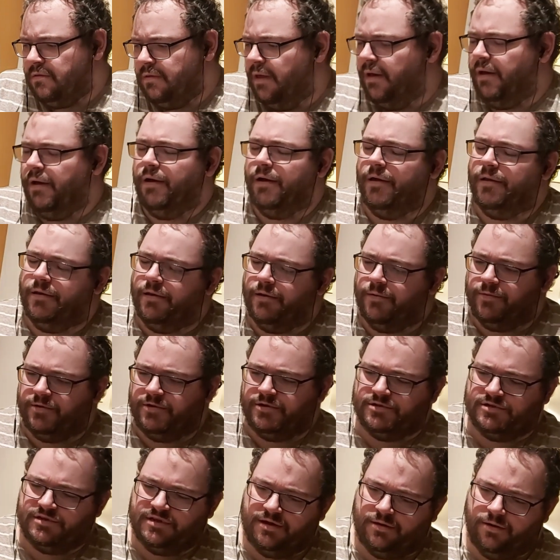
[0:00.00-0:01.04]
No,
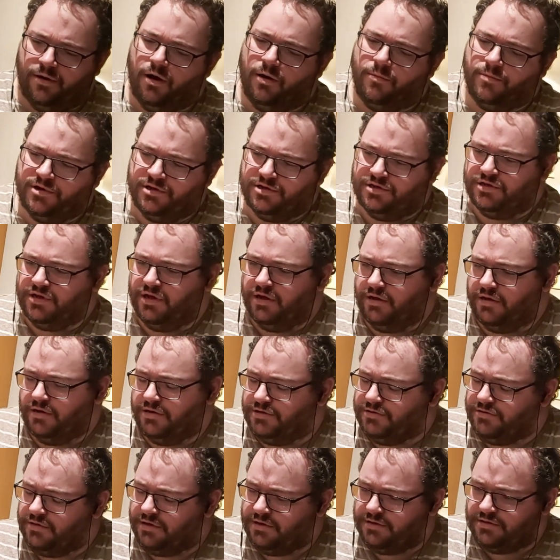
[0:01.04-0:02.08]
because now Armin's a Titan
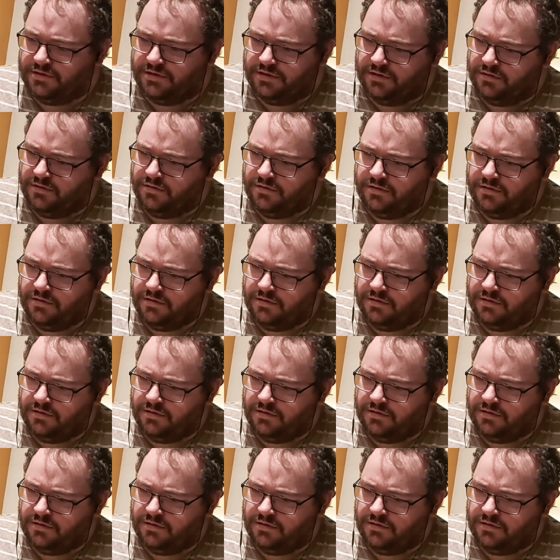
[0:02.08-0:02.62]
as well, so,